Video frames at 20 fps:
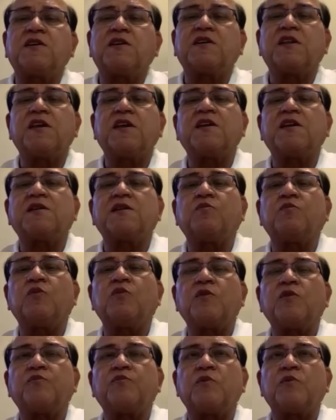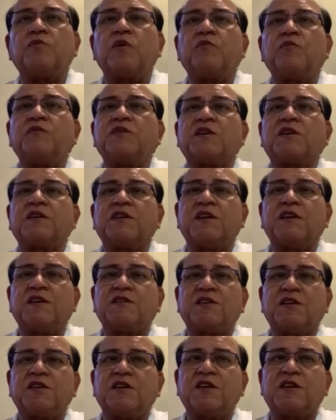create a more problem with the
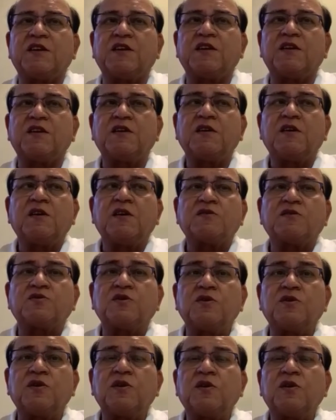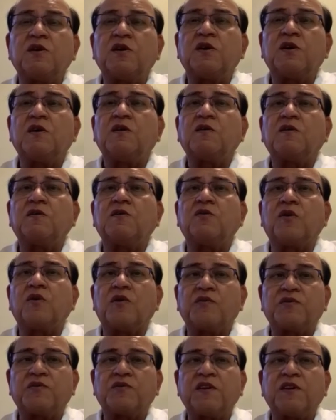creatinine. So
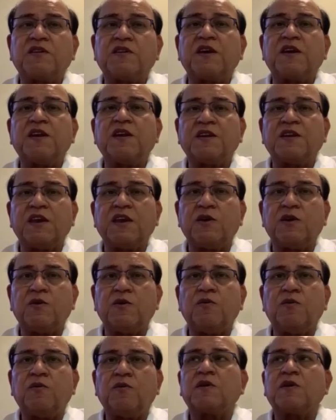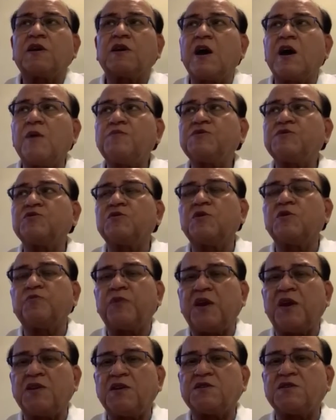doctor can give carbs to the
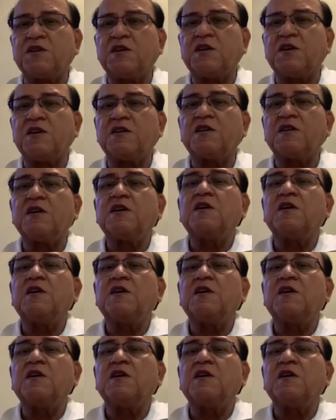patient